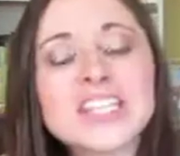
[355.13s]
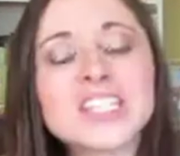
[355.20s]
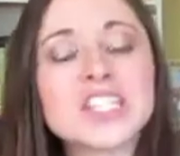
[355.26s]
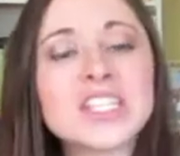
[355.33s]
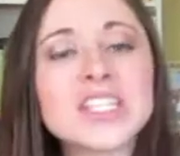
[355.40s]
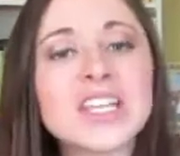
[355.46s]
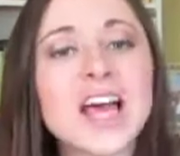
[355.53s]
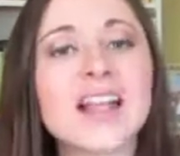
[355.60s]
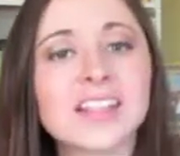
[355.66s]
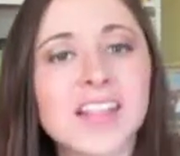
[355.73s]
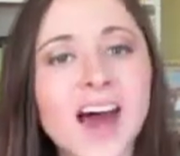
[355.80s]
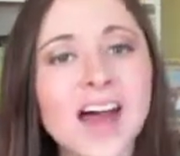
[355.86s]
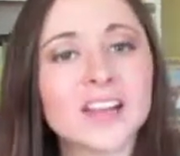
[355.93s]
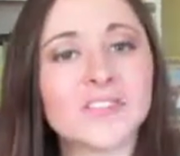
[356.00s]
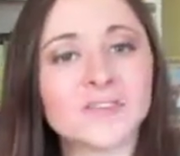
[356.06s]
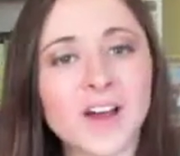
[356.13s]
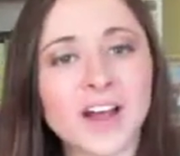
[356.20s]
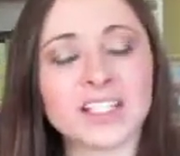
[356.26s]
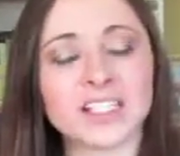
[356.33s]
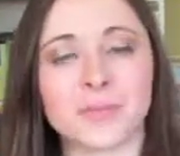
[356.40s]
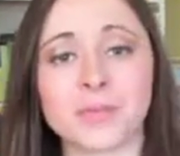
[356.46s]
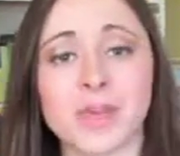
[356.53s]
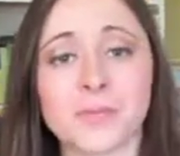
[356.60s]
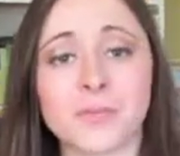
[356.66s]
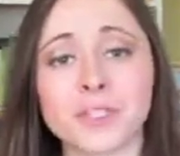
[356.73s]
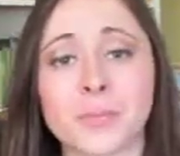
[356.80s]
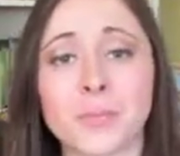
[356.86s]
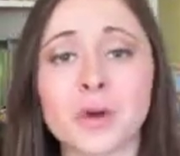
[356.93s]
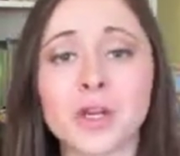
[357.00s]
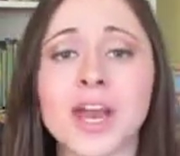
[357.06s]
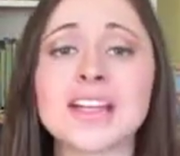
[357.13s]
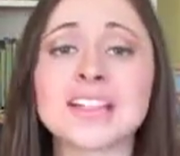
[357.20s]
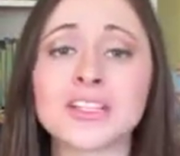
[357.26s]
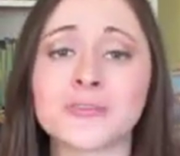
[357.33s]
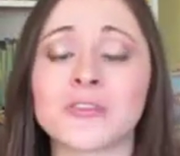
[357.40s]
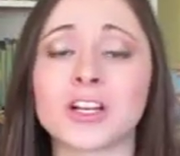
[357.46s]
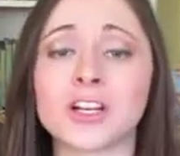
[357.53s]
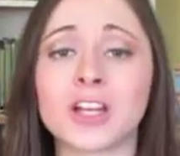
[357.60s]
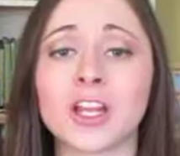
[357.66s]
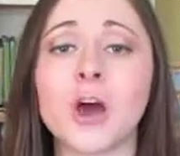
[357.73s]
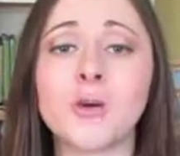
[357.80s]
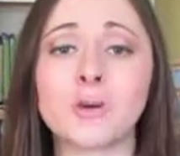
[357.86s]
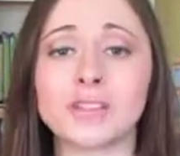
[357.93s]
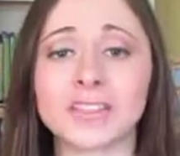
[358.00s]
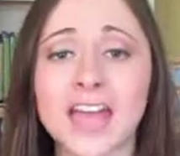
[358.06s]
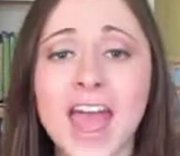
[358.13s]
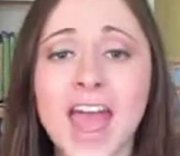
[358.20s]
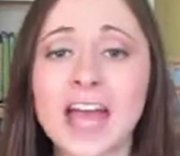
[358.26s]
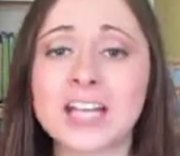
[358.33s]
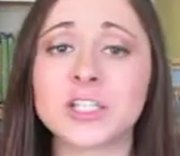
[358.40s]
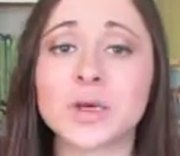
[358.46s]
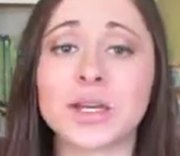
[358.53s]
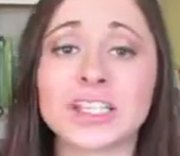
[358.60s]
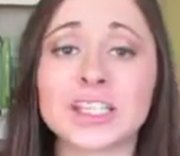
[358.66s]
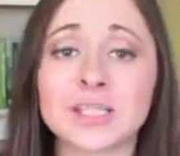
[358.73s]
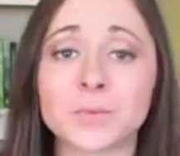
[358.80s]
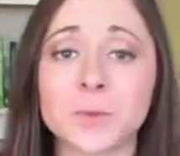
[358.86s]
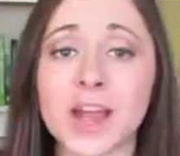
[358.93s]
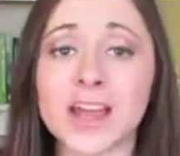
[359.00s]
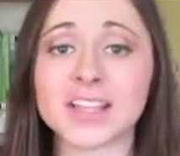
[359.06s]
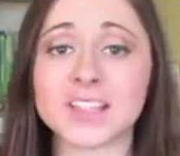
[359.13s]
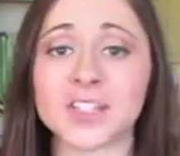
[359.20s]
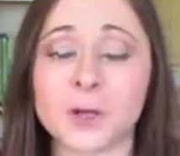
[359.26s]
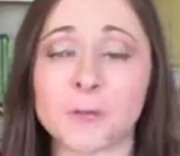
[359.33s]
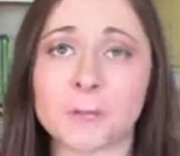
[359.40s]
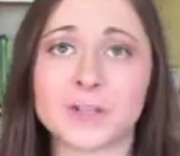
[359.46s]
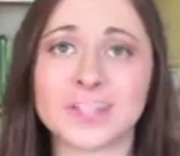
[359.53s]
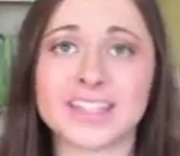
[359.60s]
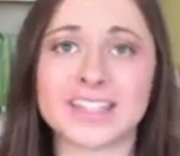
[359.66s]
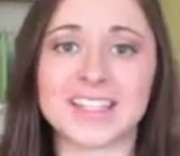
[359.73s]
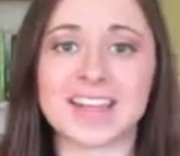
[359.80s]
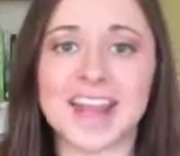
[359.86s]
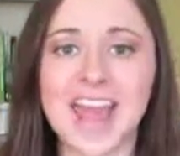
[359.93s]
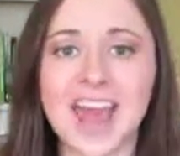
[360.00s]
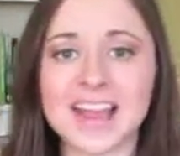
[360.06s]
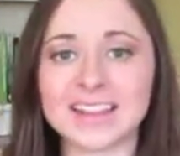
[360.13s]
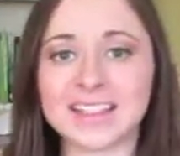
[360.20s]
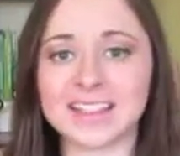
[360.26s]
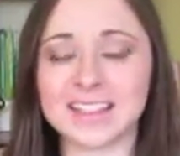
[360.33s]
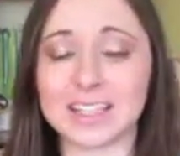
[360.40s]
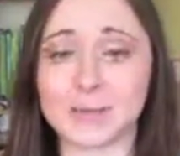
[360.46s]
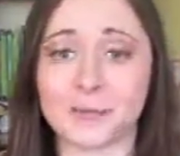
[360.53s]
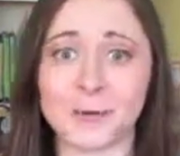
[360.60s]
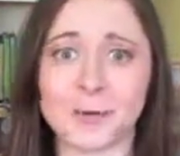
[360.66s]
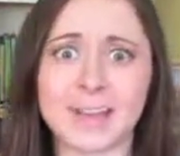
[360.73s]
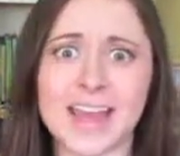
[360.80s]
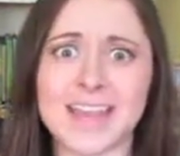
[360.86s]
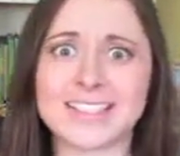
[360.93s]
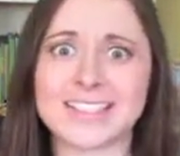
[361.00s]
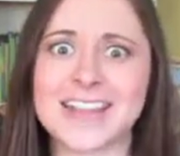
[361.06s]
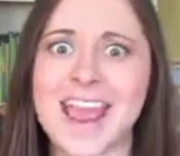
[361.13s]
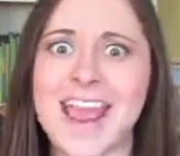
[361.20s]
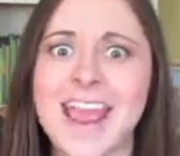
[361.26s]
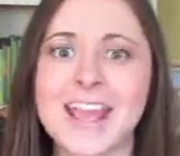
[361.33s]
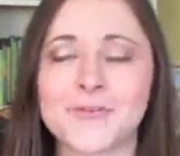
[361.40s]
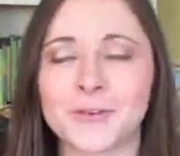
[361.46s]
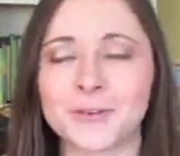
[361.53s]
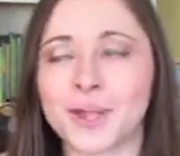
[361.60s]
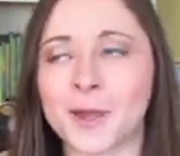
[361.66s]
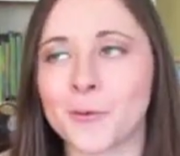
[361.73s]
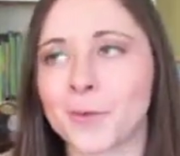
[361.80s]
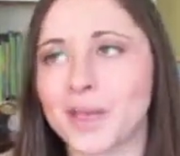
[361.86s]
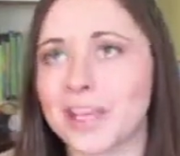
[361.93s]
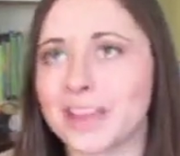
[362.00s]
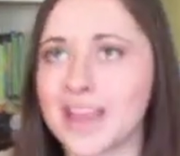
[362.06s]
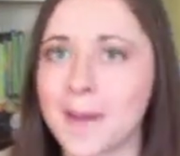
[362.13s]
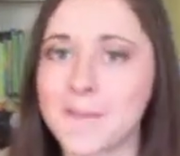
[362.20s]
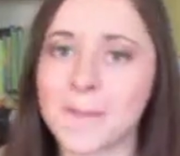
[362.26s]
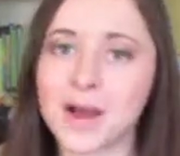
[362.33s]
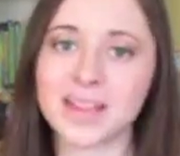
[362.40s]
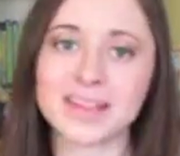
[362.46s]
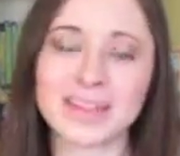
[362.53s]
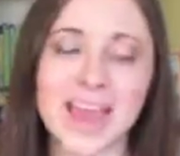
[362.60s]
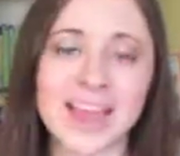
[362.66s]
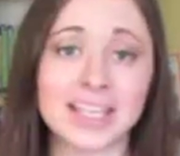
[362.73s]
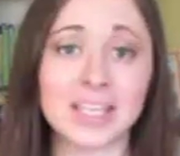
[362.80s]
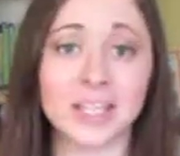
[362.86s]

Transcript: It's just a lot of fun to be able to put on different clothes and to express your personality for that day, for that week, that month, that